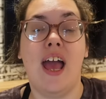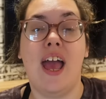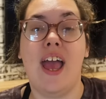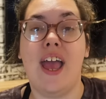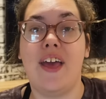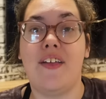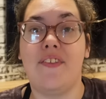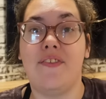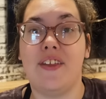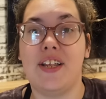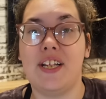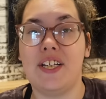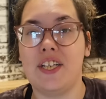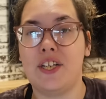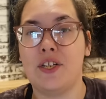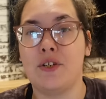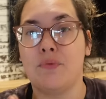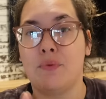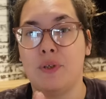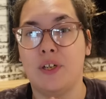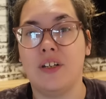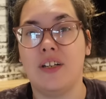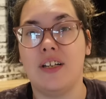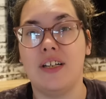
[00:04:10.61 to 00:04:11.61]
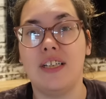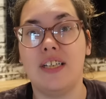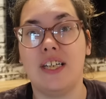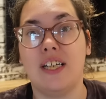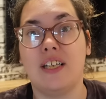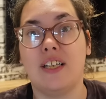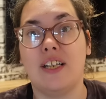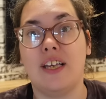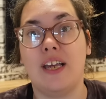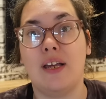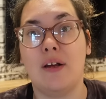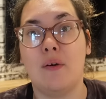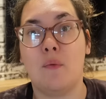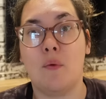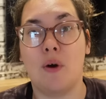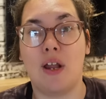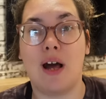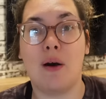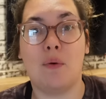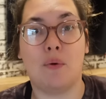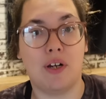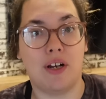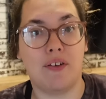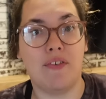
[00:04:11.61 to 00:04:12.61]
And this is realistically what
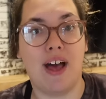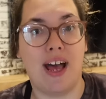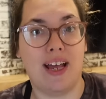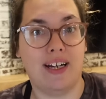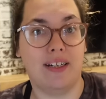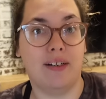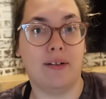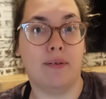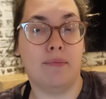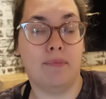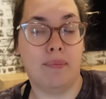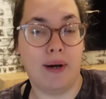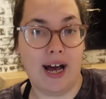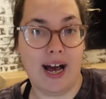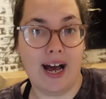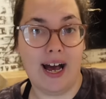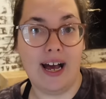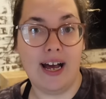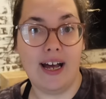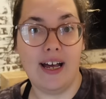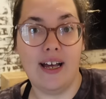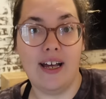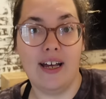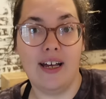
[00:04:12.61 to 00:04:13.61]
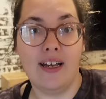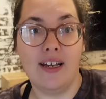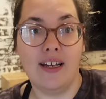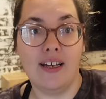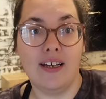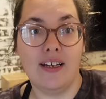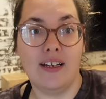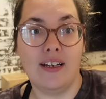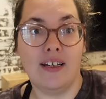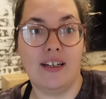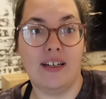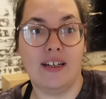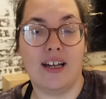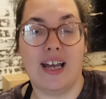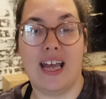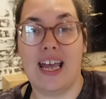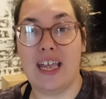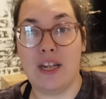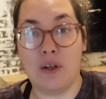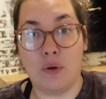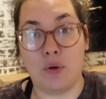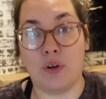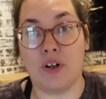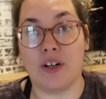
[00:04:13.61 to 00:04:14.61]
I would have had to buy
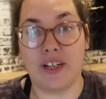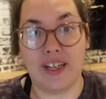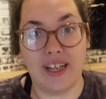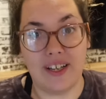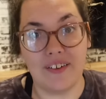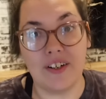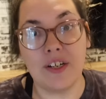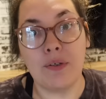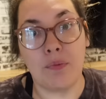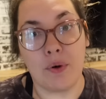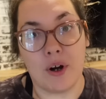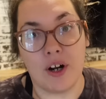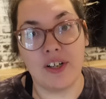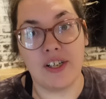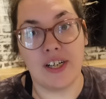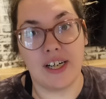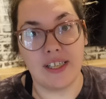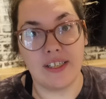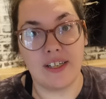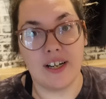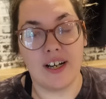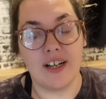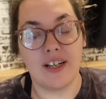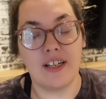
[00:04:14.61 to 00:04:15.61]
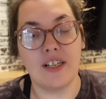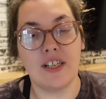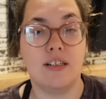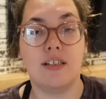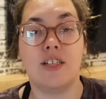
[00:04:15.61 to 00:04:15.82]
in order to get this project done.